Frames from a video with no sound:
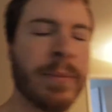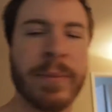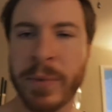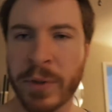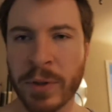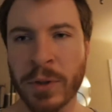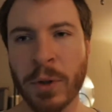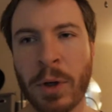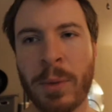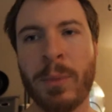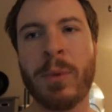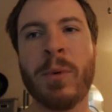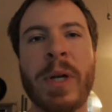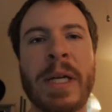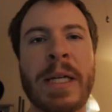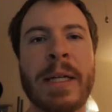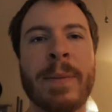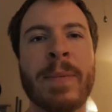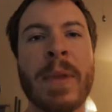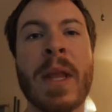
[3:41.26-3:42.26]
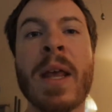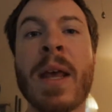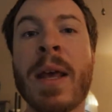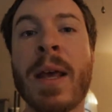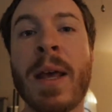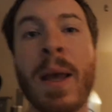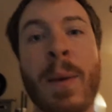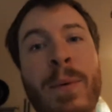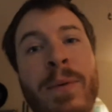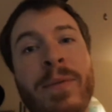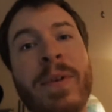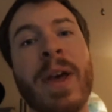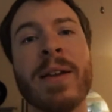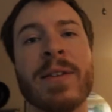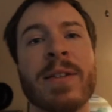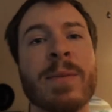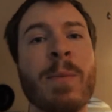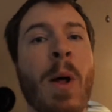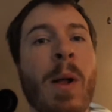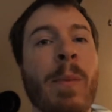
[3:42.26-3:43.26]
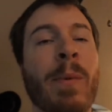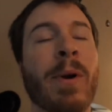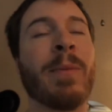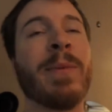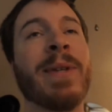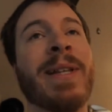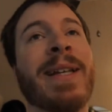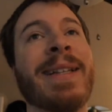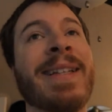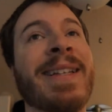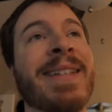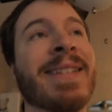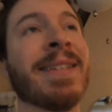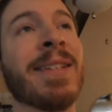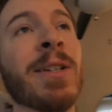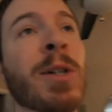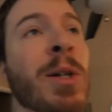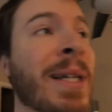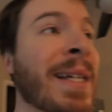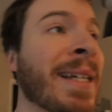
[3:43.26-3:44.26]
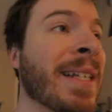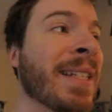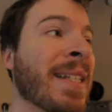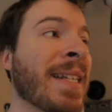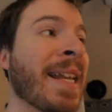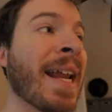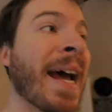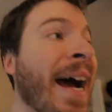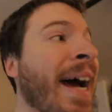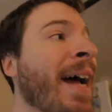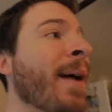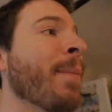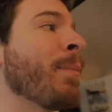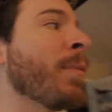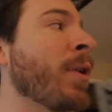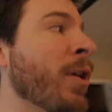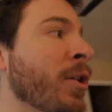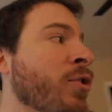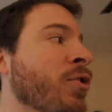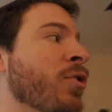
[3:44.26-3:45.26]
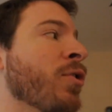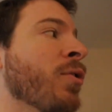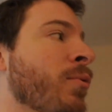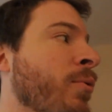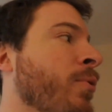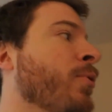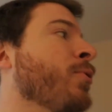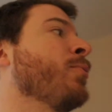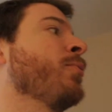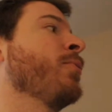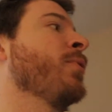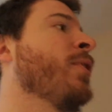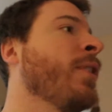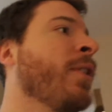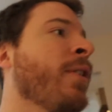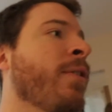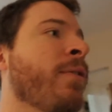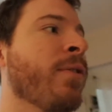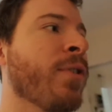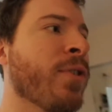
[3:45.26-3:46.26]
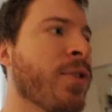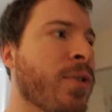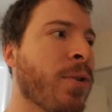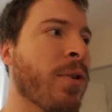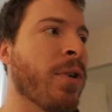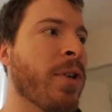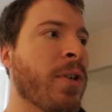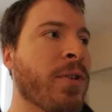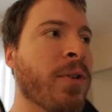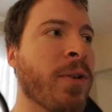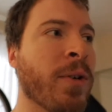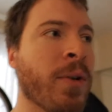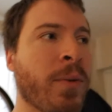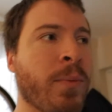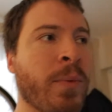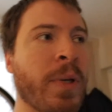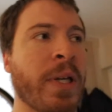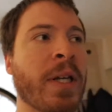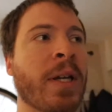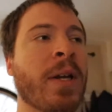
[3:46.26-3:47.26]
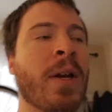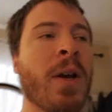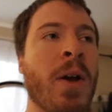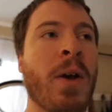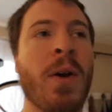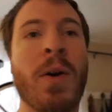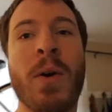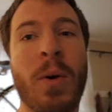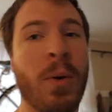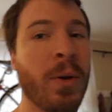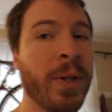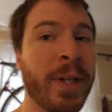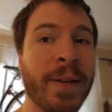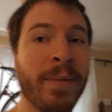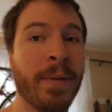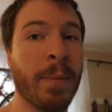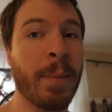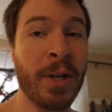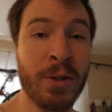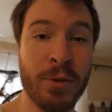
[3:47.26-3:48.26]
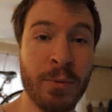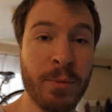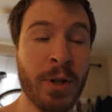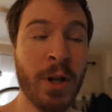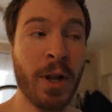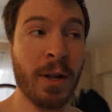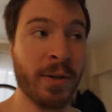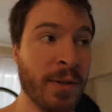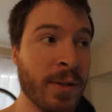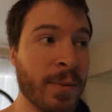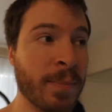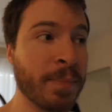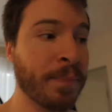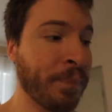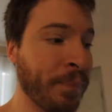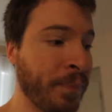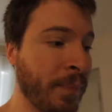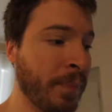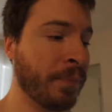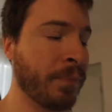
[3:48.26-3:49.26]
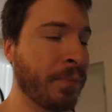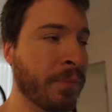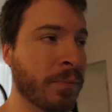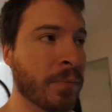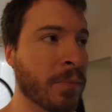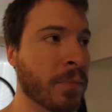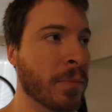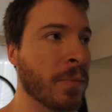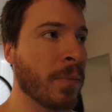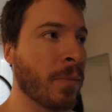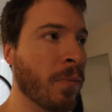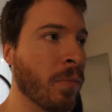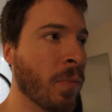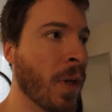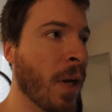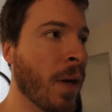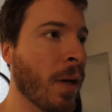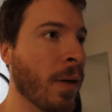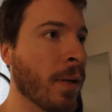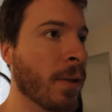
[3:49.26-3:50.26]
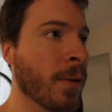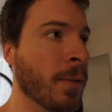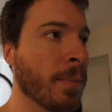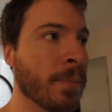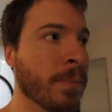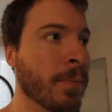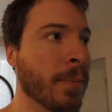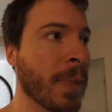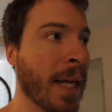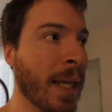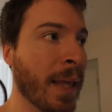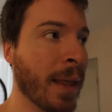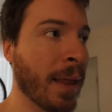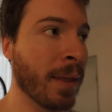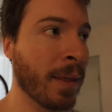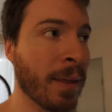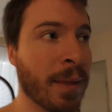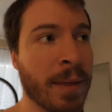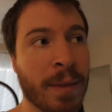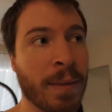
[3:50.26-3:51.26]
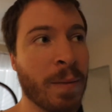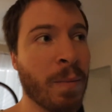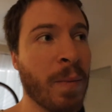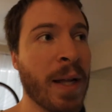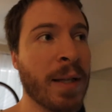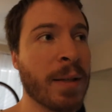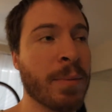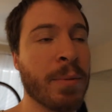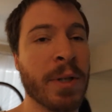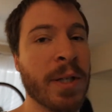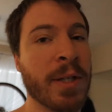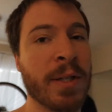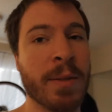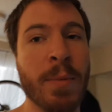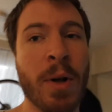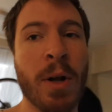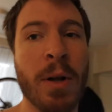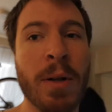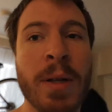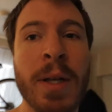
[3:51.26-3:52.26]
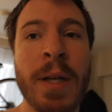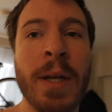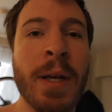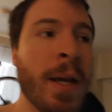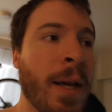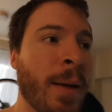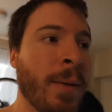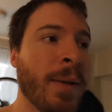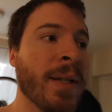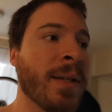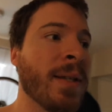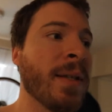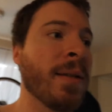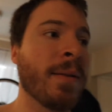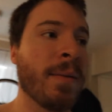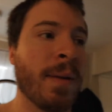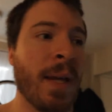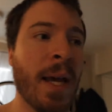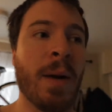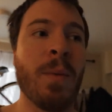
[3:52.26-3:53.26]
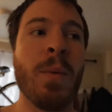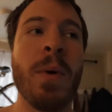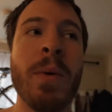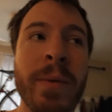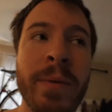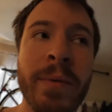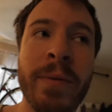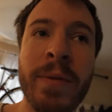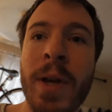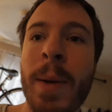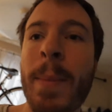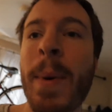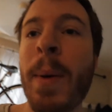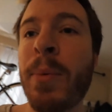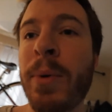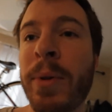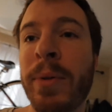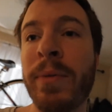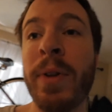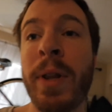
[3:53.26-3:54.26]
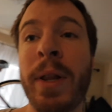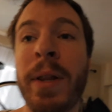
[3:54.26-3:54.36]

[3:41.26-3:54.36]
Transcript: store them away. When you've got a small apartment like this, there is not much room for storage. We only have the bedroom closet. And that's pretty small. This is kind of what we've come up with for